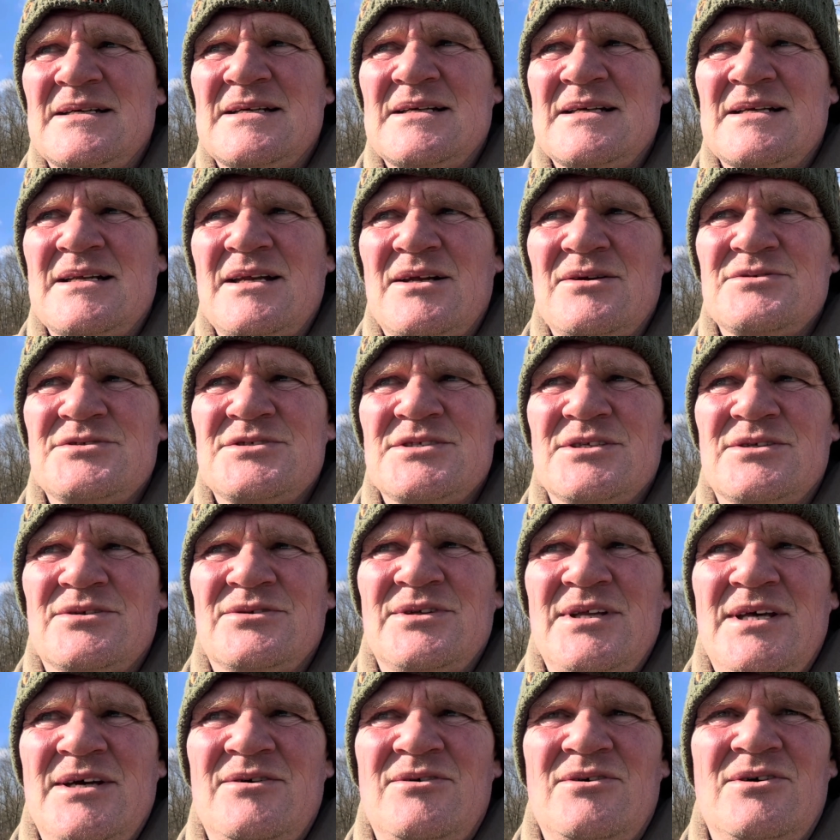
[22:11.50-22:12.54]
coasted on
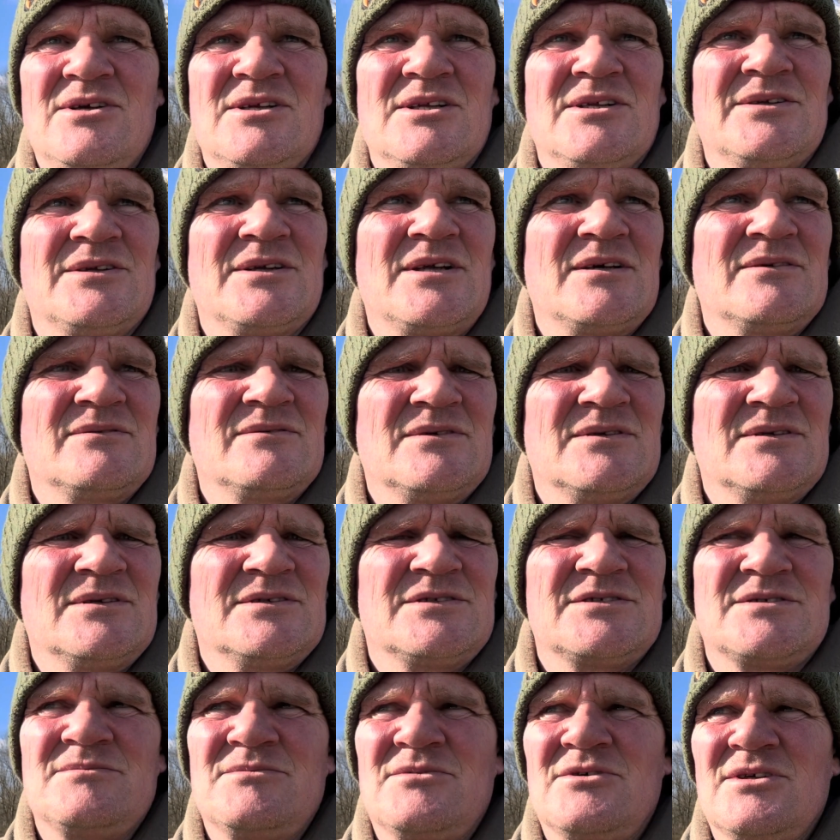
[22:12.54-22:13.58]
that island though,
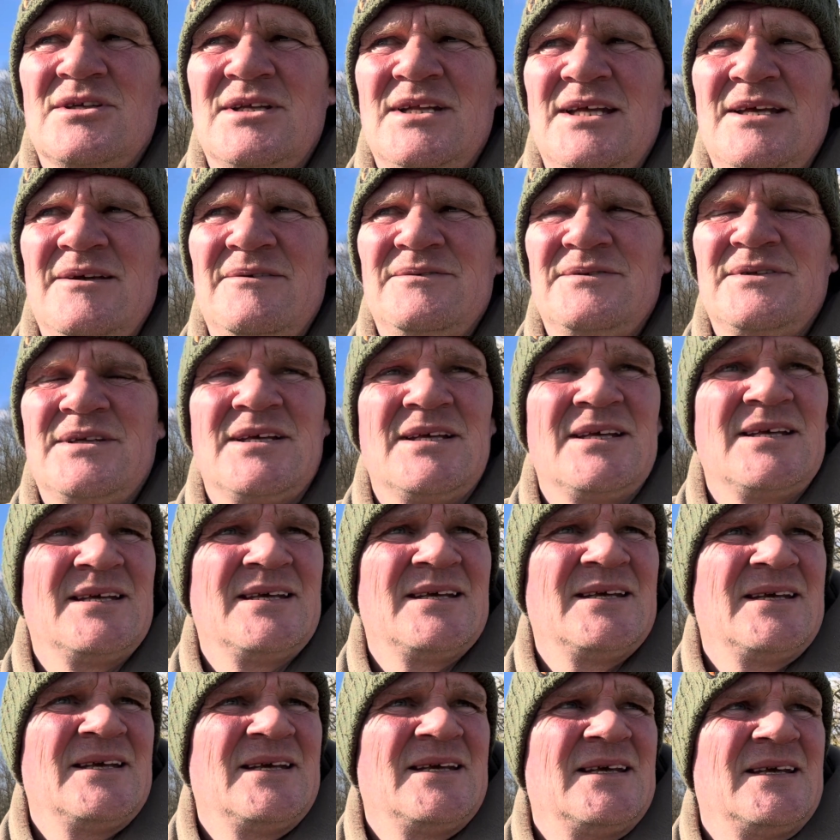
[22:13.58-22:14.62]
to my left.
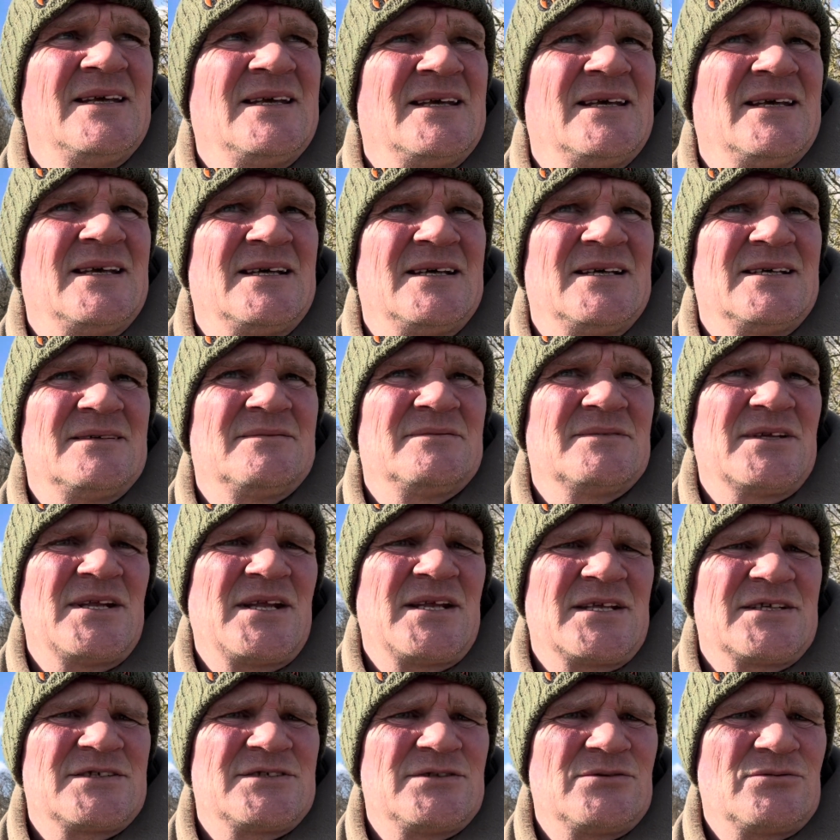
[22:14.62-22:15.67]
And
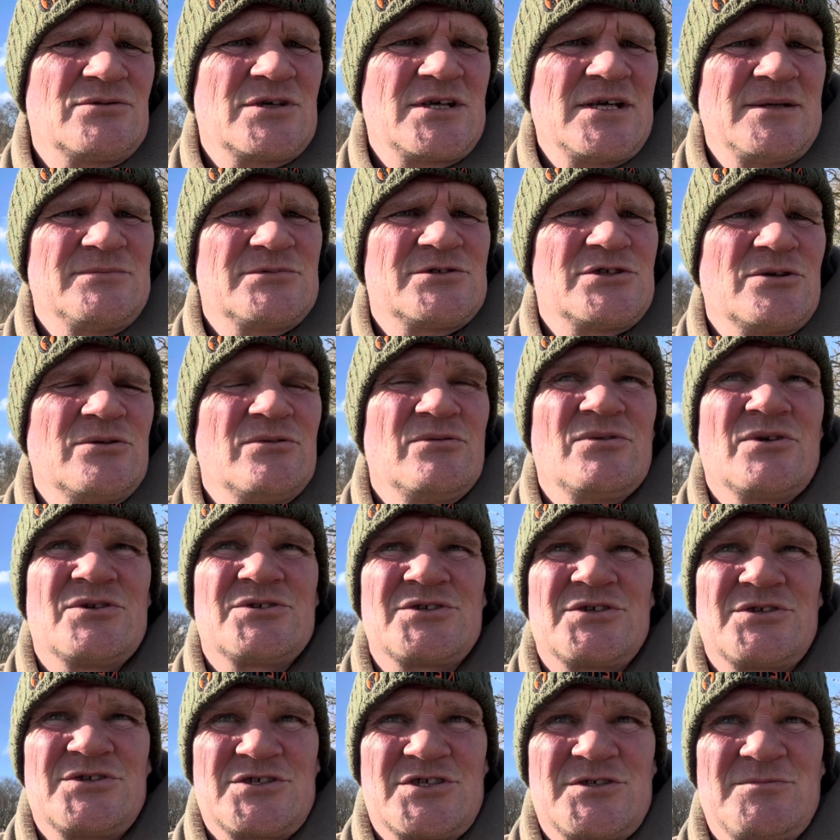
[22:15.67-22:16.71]
then still keep 2
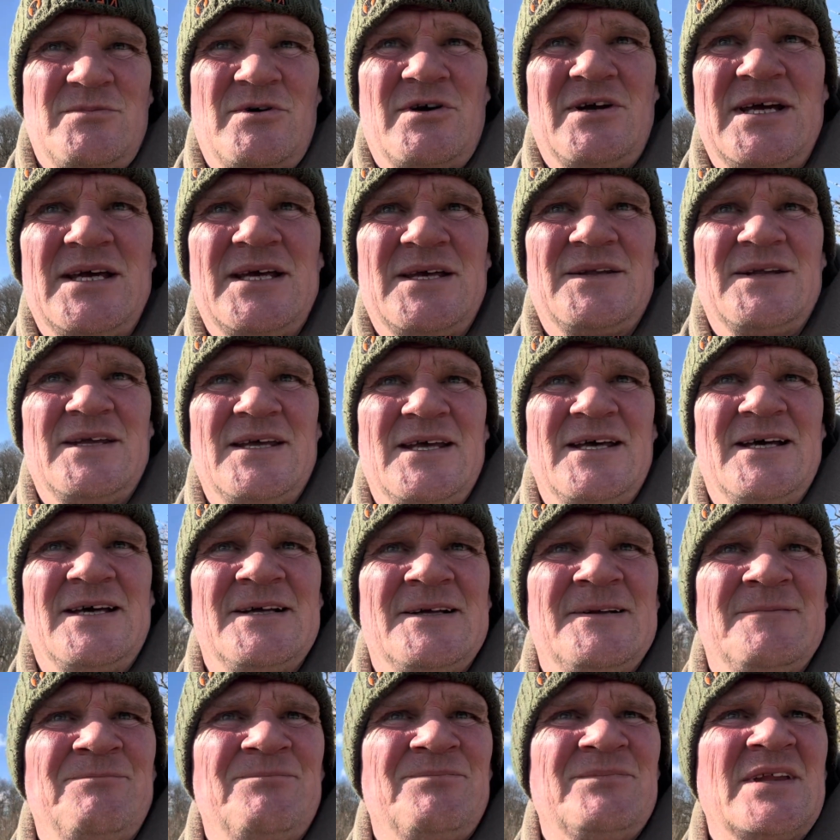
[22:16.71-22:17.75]
rods on the spot out there.
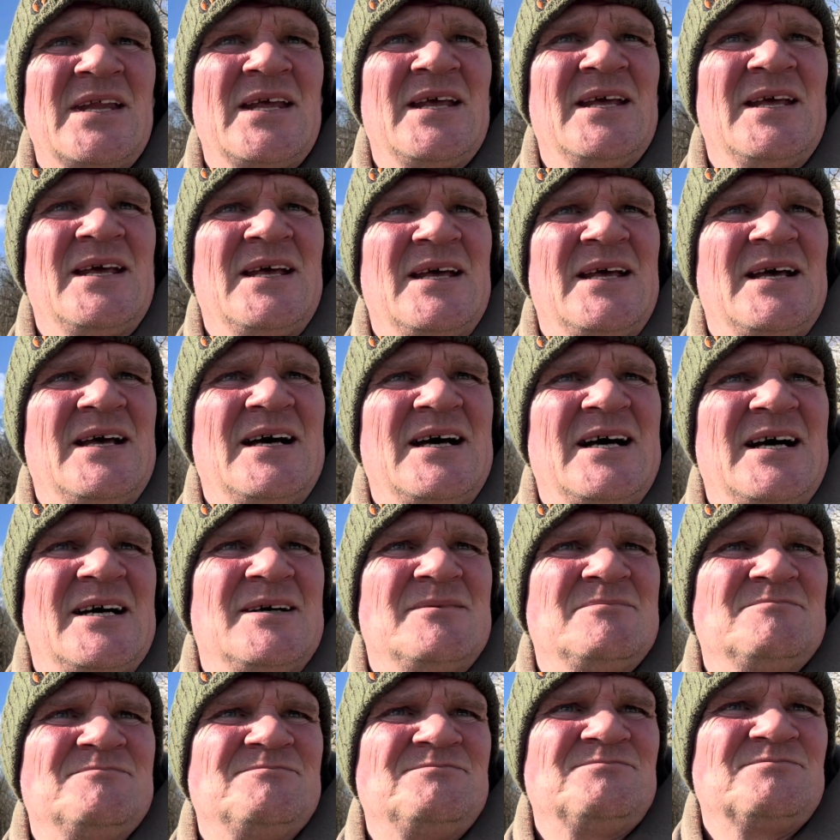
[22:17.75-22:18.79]

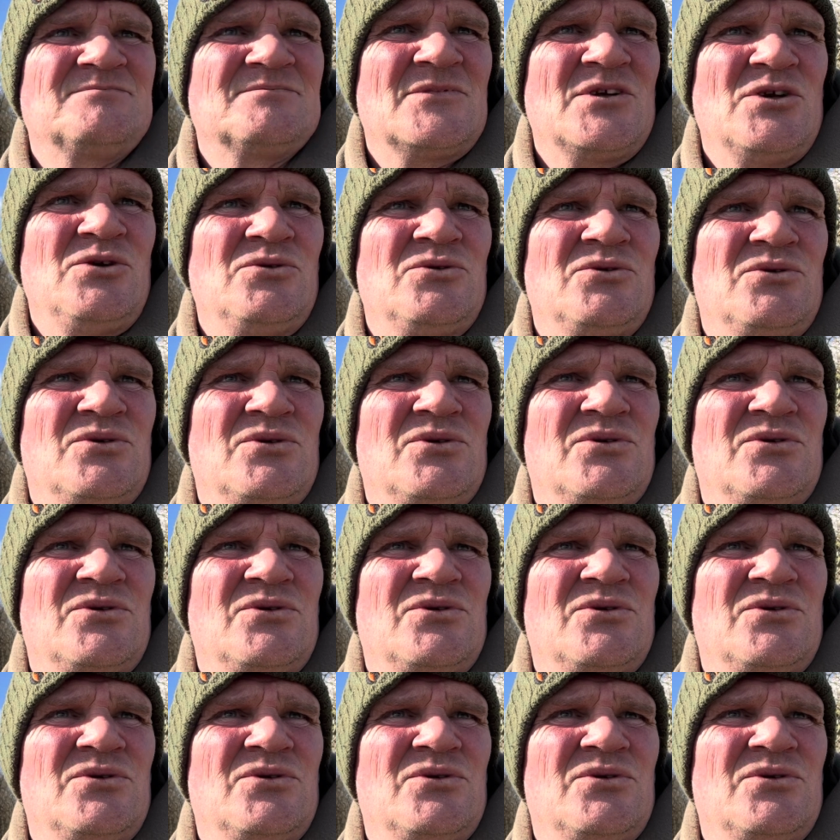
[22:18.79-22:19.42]
Oh,